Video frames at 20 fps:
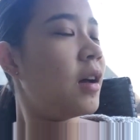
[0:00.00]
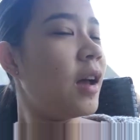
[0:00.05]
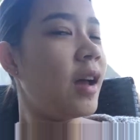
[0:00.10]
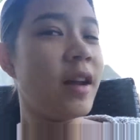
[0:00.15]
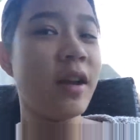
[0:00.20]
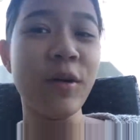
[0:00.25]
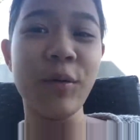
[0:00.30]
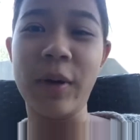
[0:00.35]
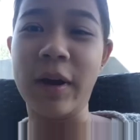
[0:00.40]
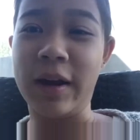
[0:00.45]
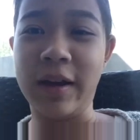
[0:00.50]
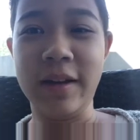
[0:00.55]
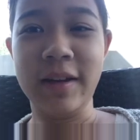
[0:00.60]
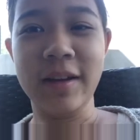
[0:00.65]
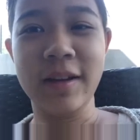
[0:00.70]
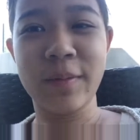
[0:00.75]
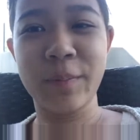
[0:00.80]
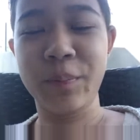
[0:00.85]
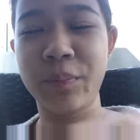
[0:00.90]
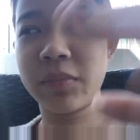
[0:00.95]

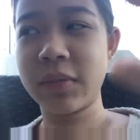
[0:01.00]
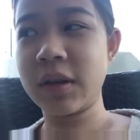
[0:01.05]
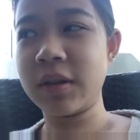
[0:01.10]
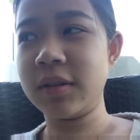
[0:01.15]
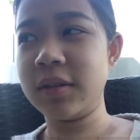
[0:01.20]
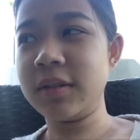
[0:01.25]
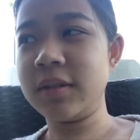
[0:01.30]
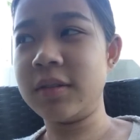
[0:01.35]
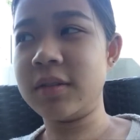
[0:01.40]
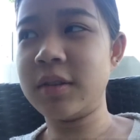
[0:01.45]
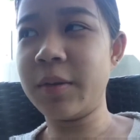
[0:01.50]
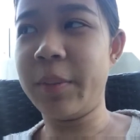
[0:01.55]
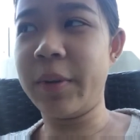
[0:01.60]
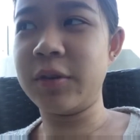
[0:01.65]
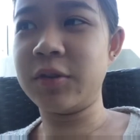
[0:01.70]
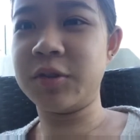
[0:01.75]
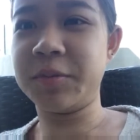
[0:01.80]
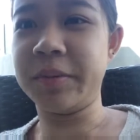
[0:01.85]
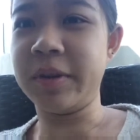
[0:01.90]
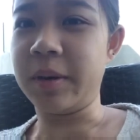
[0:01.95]
Anyway, this is
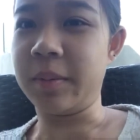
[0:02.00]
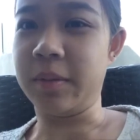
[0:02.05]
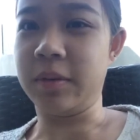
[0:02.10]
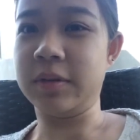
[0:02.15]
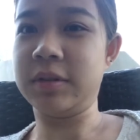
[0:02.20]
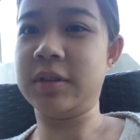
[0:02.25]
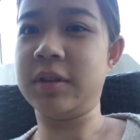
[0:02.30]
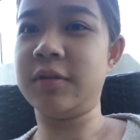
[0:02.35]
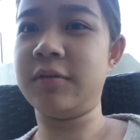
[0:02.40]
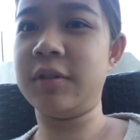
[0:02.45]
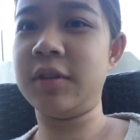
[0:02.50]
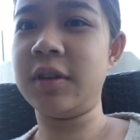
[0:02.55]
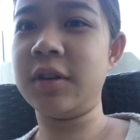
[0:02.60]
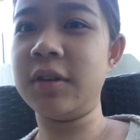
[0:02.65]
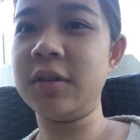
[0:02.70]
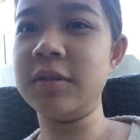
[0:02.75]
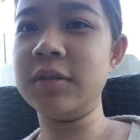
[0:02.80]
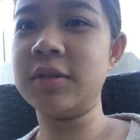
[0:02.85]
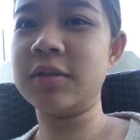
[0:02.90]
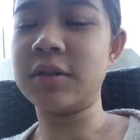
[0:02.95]
supposed to be a positive
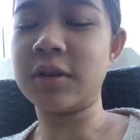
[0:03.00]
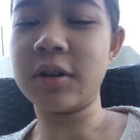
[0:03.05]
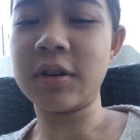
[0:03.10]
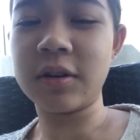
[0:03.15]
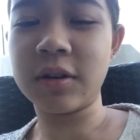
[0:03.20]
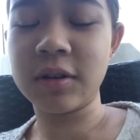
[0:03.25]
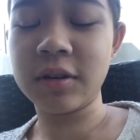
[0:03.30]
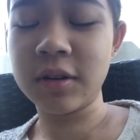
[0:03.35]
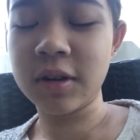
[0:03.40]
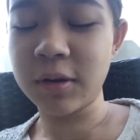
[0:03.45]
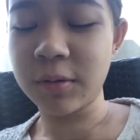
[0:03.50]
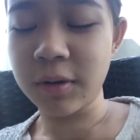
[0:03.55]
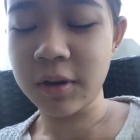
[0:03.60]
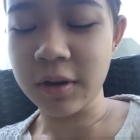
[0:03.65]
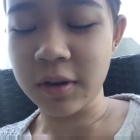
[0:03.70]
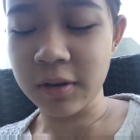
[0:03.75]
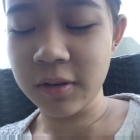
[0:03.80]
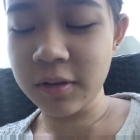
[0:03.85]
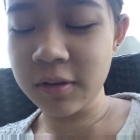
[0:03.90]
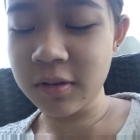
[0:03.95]
video, so here we
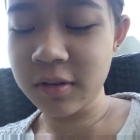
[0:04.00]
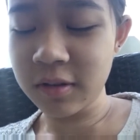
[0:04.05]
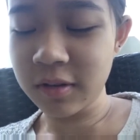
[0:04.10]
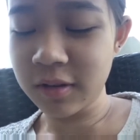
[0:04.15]
go.